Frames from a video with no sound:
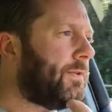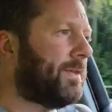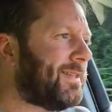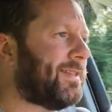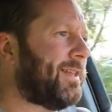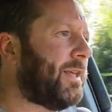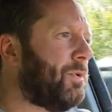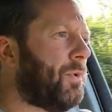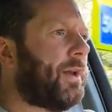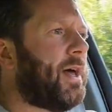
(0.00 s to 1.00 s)
That's the thing
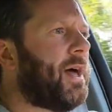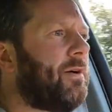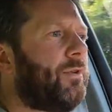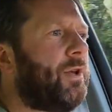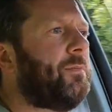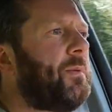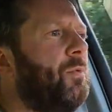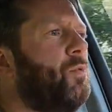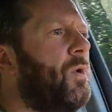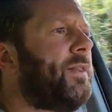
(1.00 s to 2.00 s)
you want to have. A lot of
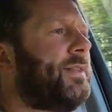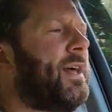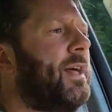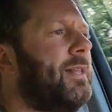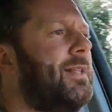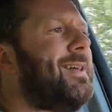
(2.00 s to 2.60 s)
people want that